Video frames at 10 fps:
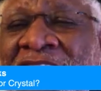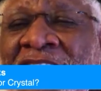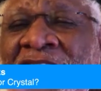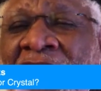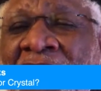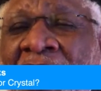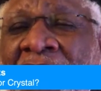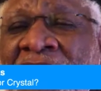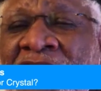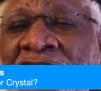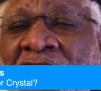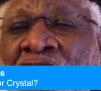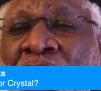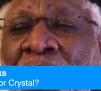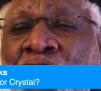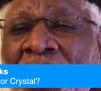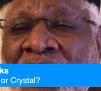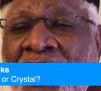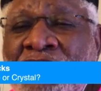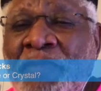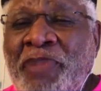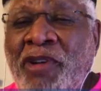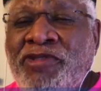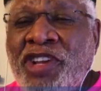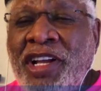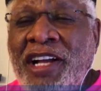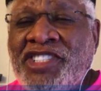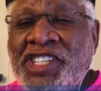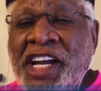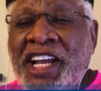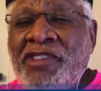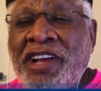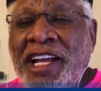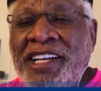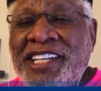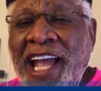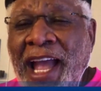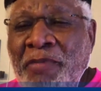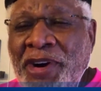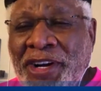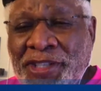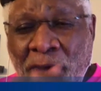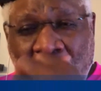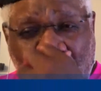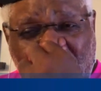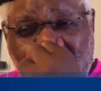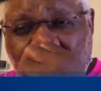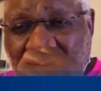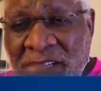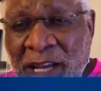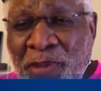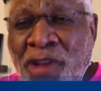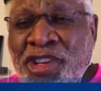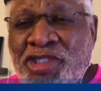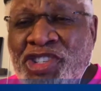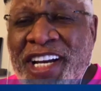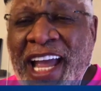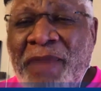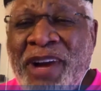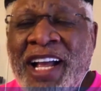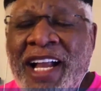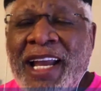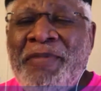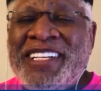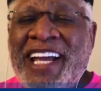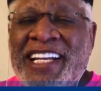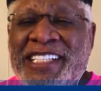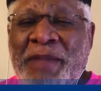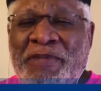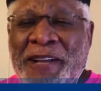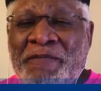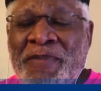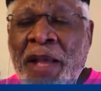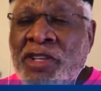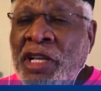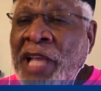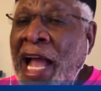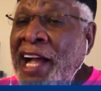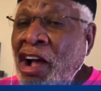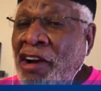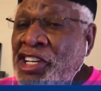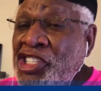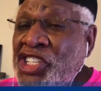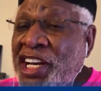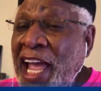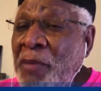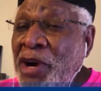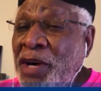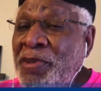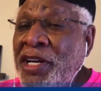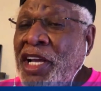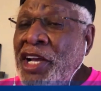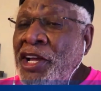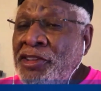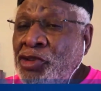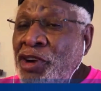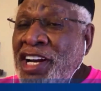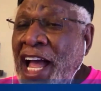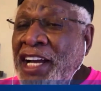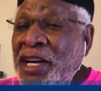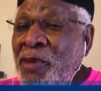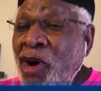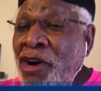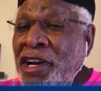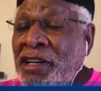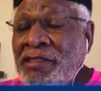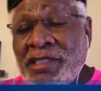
This is a trick question because they both are shitty hamburgers. Okay, they both are shitty hamburgers. Let me tell you something. I call it a shitty hamburger, but 3 o'clock in the morning.